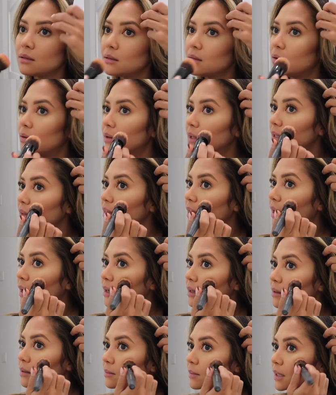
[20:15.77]
go like
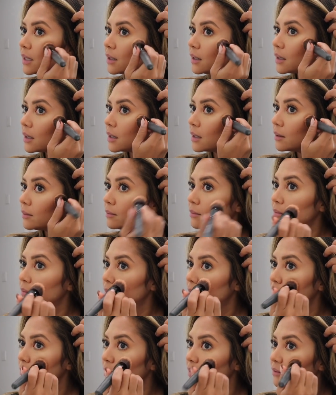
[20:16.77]
that on my arm
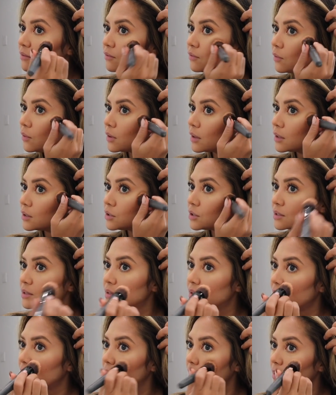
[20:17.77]
before
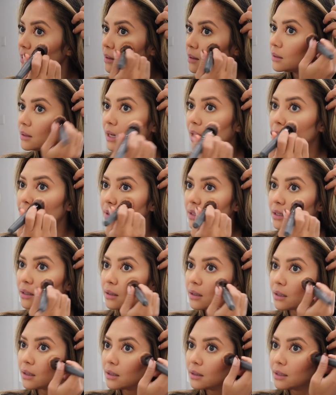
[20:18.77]
just like dabbing
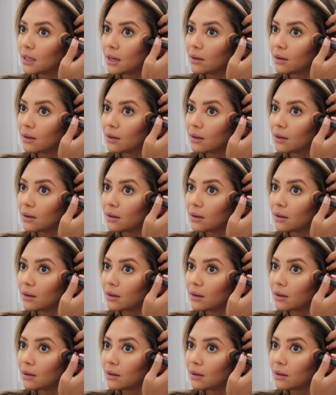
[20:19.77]
it on.